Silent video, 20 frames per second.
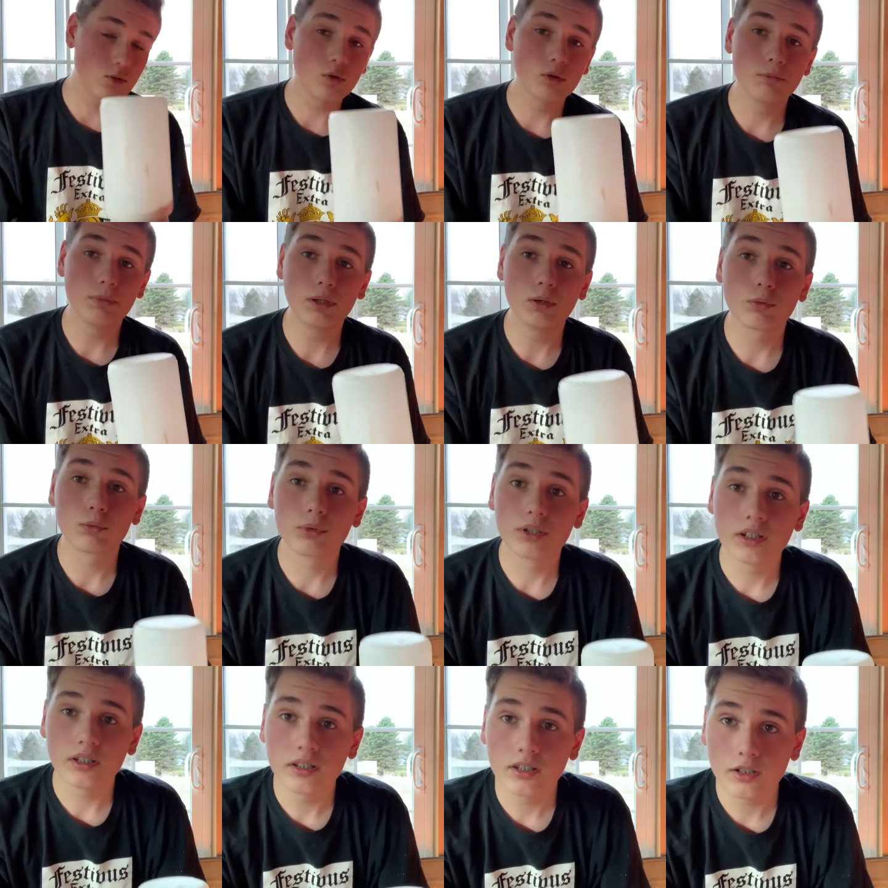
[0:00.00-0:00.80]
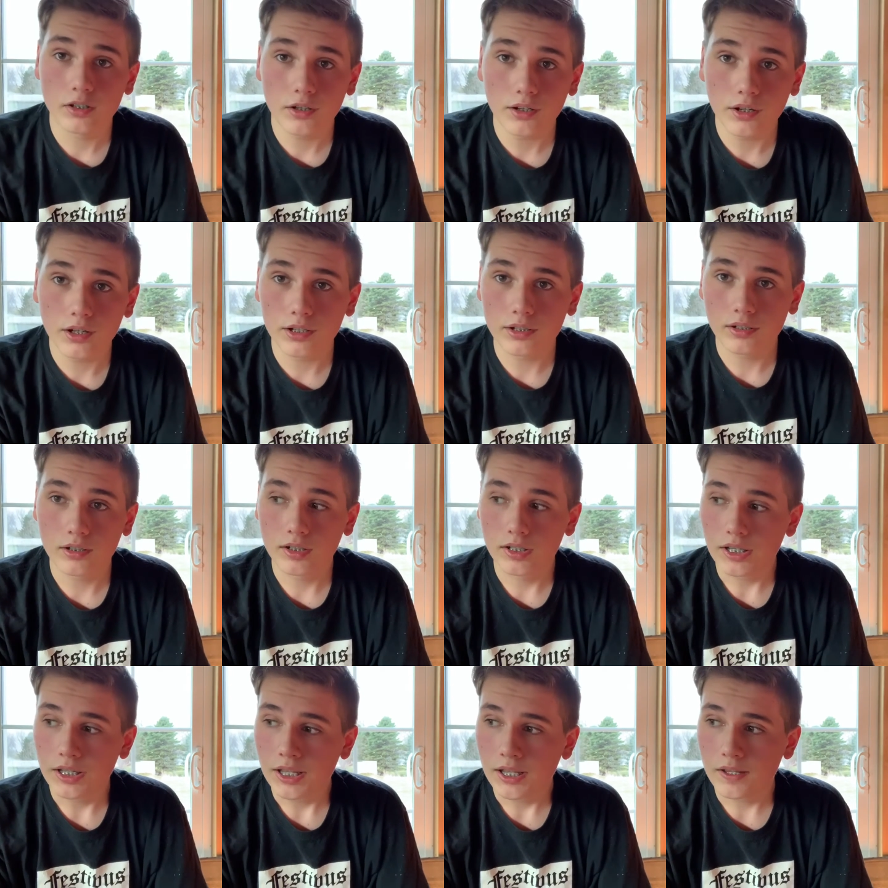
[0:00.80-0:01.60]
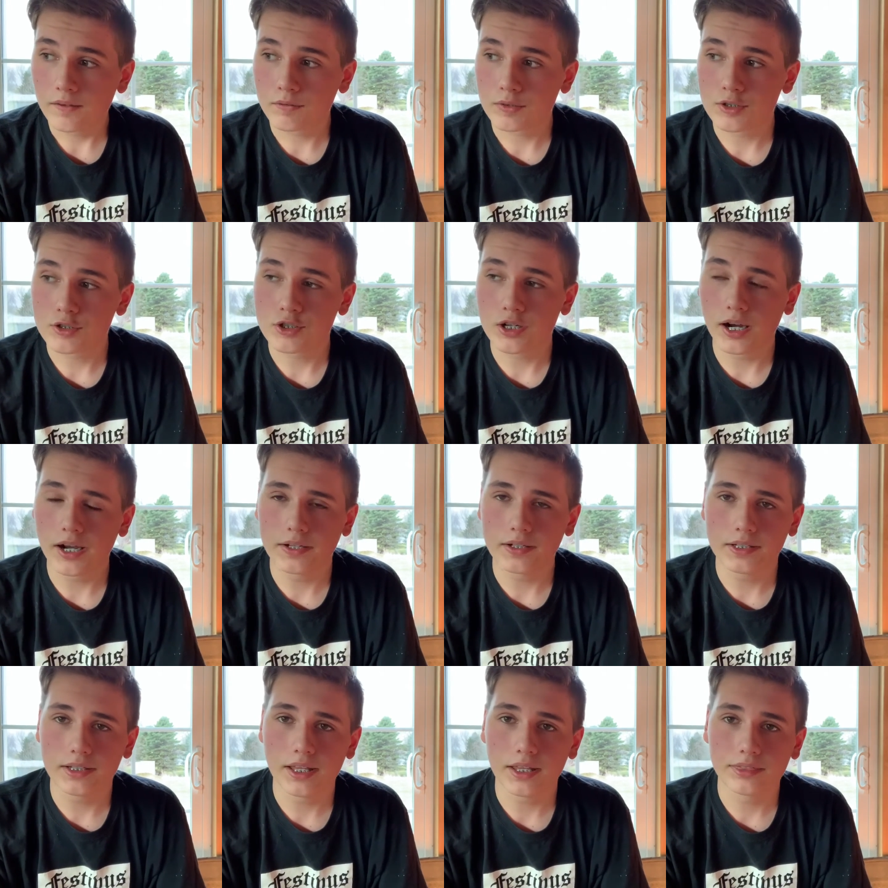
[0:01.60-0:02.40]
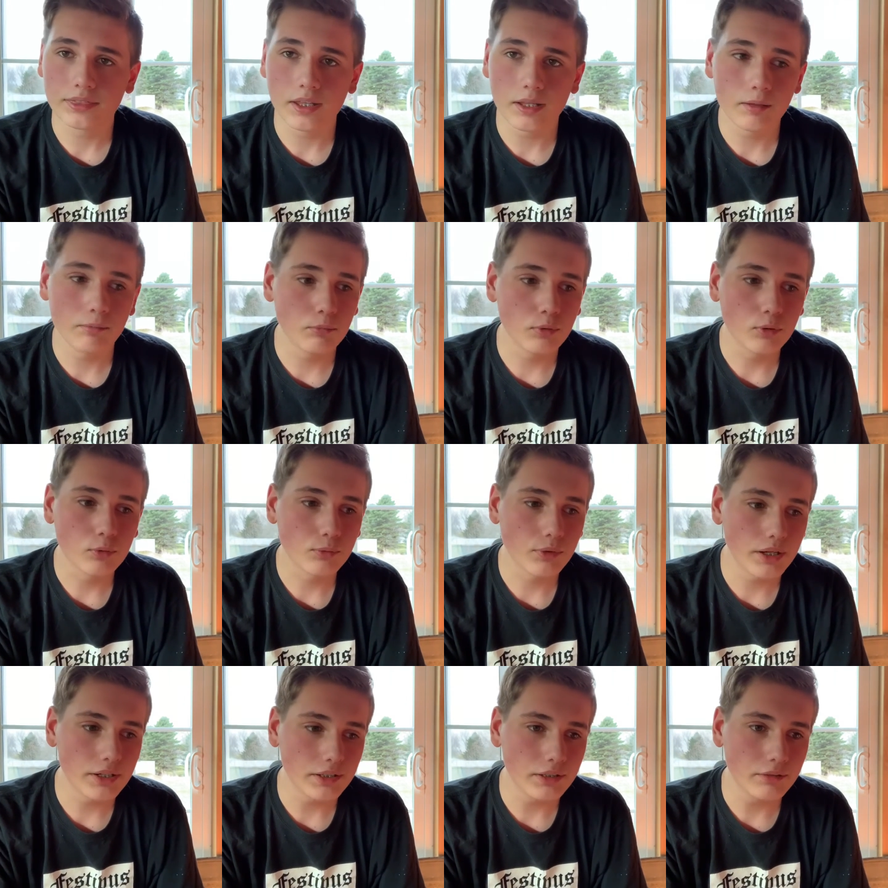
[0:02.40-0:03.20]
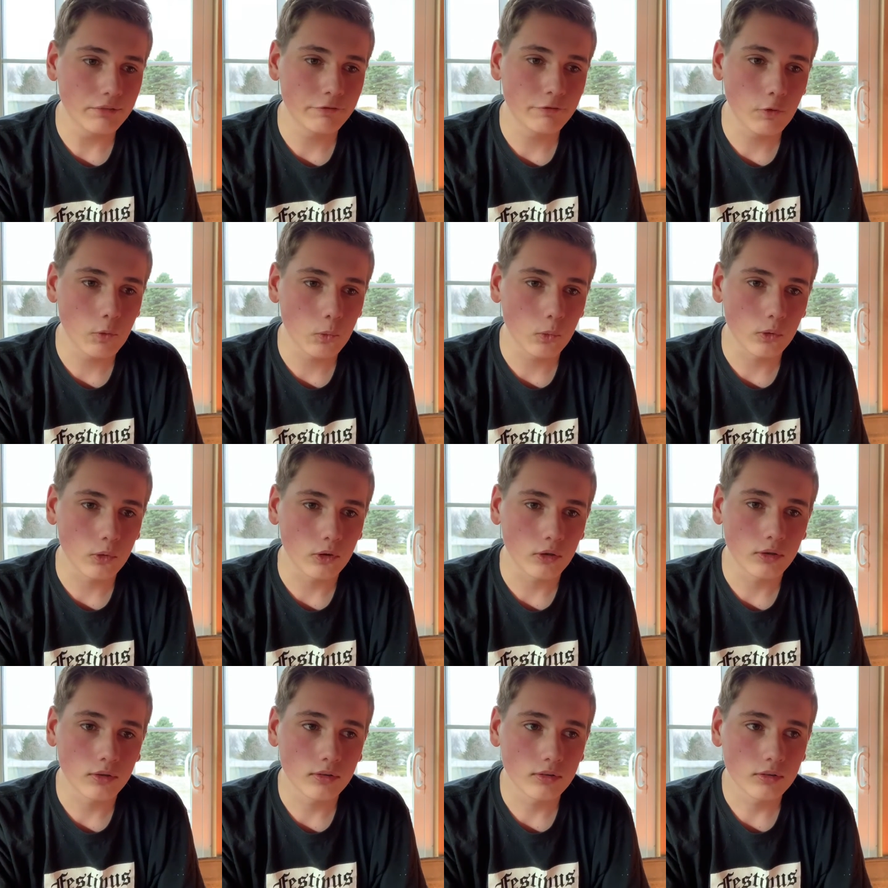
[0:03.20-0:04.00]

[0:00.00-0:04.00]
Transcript: will be really good if you're trying to get them ready for